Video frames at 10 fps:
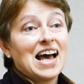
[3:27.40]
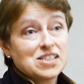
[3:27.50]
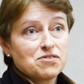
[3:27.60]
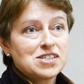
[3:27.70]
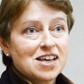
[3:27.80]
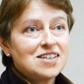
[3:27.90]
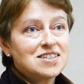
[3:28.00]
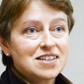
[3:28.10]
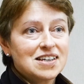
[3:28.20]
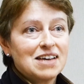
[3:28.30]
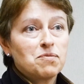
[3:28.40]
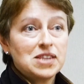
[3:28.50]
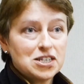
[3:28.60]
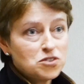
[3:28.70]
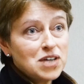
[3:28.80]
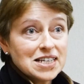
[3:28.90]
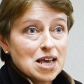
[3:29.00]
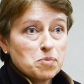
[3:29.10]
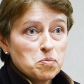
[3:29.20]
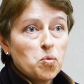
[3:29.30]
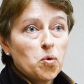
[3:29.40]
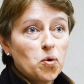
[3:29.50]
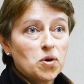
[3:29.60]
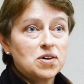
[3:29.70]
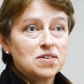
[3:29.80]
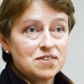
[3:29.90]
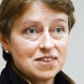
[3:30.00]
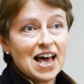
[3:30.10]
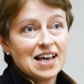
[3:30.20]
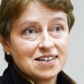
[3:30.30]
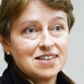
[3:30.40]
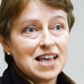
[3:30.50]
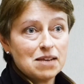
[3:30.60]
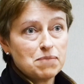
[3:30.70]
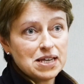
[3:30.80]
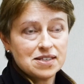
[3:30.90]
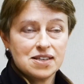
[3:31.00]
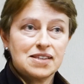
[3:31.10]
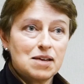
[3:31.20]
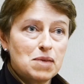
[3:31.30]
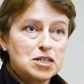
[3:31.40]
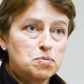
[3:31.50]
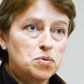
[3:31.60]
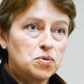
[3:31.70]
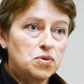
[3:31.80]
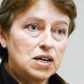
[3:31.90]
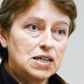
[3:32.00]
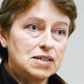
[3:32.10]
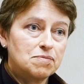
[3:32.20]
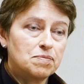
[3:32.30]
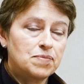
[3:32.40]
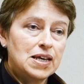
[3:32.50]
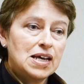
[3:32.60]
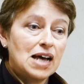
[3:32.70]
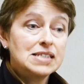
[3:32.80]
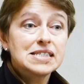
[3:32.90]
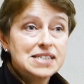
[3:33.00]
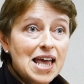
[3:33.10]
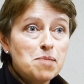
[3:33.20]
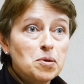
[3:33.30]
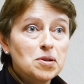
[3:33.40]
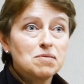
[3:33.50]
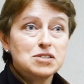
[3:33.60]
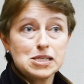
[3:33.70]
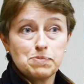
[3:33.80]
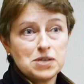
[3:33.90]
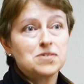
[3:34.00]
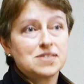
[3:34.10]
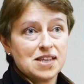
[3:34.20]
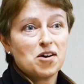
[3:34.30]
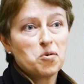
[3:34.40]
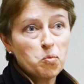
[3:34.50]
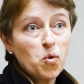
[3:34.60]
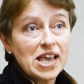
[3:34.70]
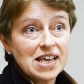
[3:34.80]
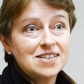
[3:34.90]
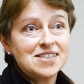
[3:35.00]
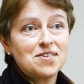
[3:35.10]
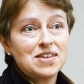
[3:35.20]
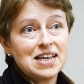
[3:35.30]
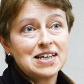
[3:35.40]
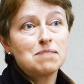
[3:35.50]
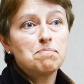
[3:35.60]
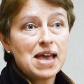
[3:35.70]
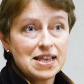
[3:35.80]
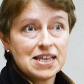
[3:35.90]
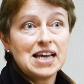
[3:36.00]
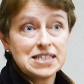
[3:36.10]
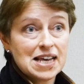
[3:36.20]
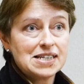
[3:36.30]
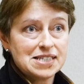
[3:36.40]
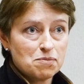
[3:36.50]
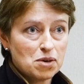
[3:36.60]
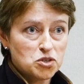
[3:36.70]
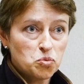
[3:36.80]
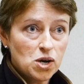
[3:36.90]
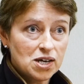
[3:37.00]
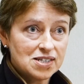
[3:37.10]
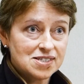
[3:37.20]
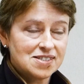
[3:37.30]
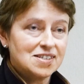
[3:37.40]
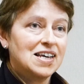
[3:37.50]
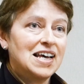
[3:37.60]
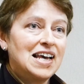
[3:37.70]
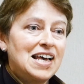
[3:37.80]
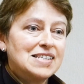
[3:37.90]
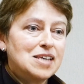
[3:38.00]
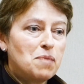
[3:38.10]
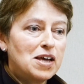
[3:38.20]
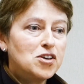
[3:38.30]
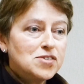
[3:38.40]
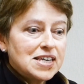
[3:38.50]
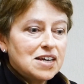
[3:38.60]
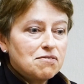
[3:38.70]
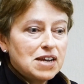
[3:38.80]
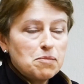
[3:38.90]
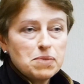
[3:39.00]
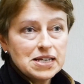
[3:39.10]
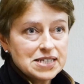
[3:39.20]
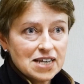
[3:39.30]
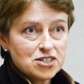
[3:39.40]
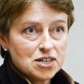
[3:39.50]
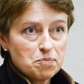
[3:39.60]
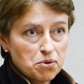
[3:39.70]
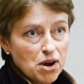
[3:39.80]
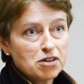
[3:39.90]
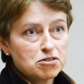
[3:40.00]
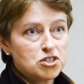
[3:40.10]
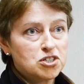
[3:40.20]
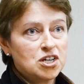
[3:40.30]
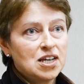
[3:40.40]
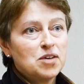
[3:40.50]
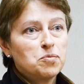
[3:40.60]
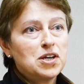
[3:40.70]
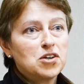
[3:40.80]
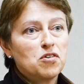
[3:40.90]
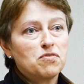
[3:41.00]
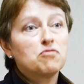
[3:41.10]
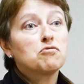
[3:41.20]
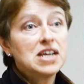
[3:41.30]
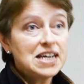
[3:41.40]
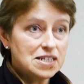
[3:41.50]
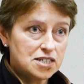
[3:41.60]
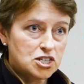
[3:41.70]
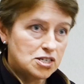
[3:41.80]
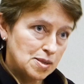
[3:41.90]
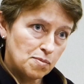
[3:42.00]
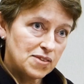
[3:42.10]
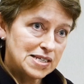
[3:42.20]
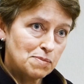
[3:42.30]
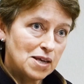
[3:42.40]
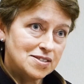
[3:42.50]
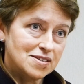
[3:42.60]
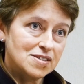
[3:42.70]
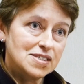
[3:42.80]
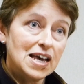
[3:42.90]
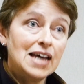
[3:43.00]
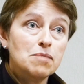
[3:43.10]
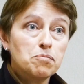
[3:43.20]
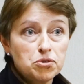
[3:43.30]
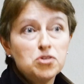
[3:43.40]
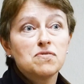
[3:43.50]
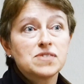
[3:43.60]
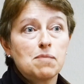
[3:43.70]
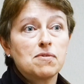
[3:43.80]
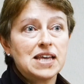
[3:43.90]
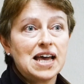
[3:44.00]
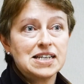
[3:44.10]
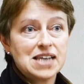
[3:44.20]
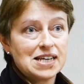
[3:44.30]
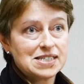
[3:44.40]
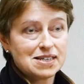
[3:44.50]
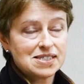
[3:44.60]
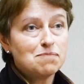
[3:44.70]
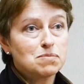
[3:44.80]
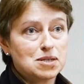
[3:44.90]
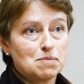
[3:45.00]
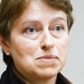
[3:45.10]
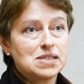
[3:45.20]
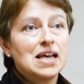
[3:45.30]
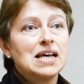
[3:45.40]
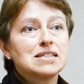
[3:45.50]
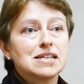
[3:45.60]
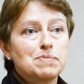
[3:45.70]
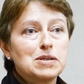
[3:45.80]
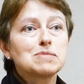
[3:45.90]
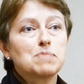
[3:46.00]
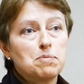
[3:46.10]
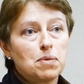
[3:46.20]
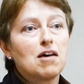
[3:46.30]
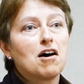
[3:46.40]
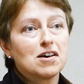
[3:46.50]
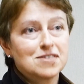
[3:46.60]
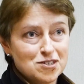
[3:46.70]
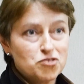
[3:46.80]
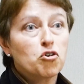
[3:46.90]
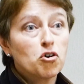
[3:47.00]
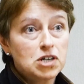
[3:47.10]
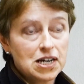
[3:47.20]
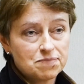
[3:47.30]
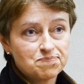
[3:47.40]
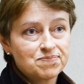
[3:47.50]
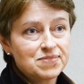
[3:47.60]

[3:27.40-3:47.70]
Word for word: As a result, when they do get up and walk, that can then mean that they're much more um, unstable just because they are weak, so it can make the ataxia much worse. So by using a rehabilitation approach, we can often recondition some of these muscles and improve some of the ataxic symptoms just because people are stronger.